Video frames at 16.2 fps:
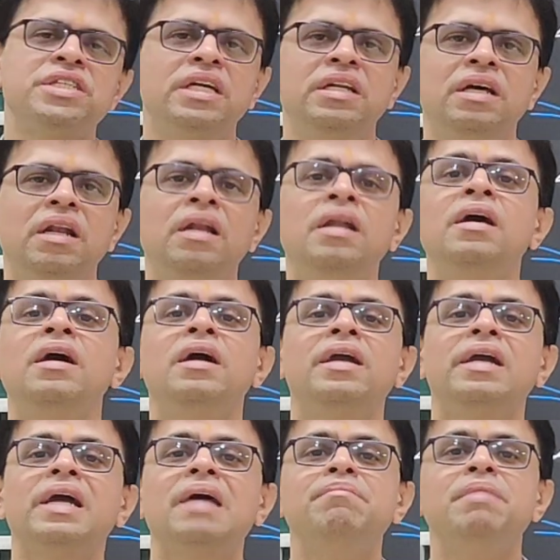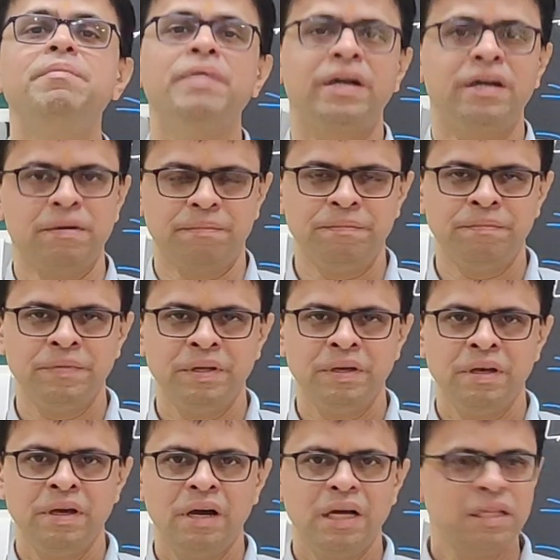signal can be picked up.
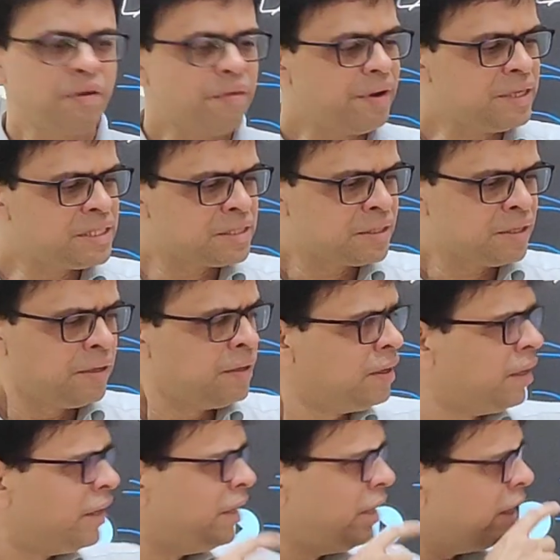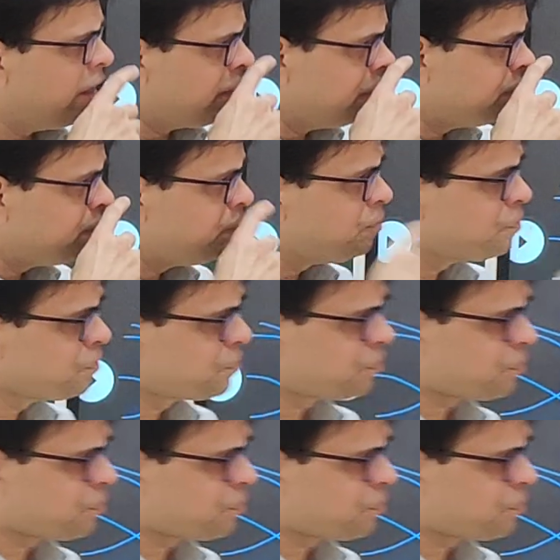Otherwise, here